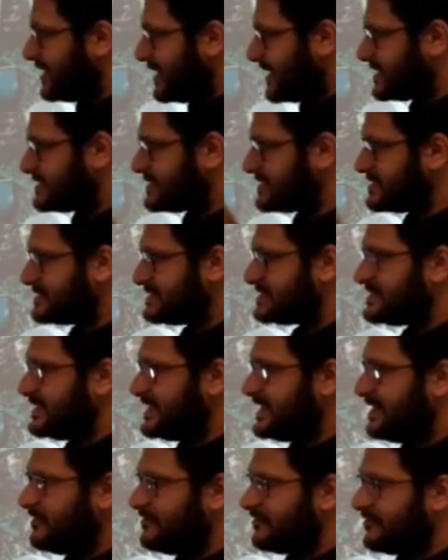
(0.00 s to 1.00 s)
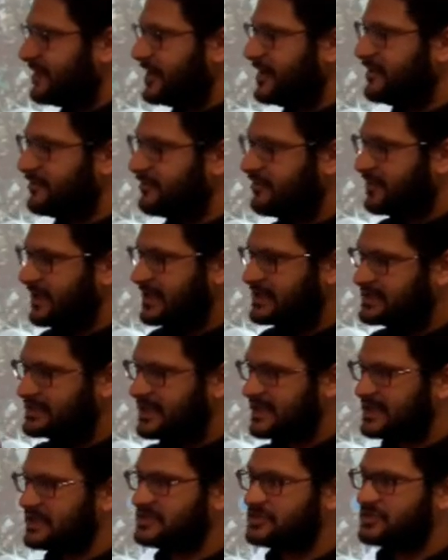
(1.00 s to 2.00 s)
connections, seeing very
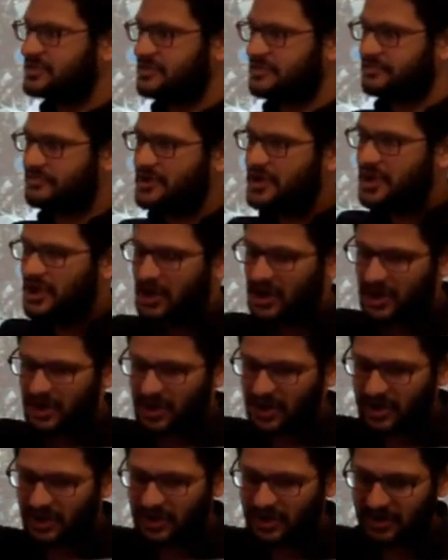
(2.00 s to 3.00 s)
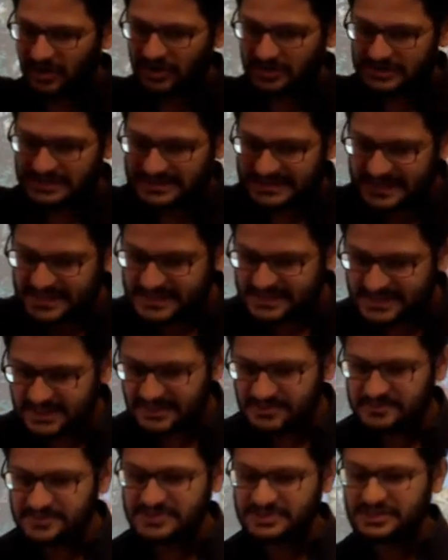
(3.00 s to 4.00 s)
fragile sort of
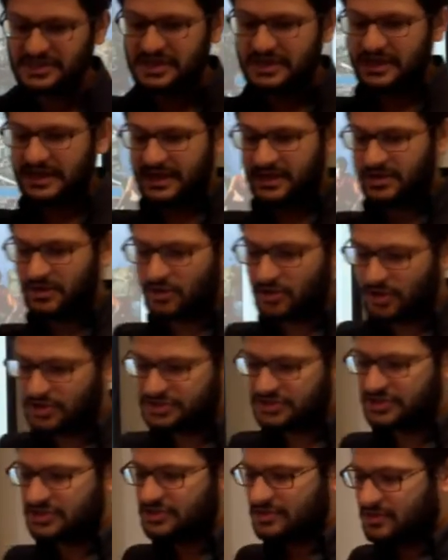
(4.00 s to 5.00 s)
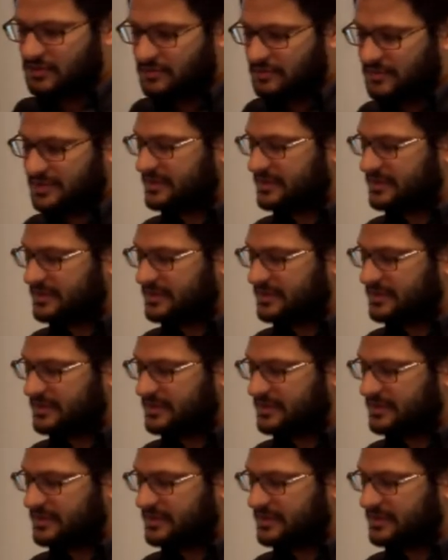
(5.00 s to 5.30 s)
systems, ecological,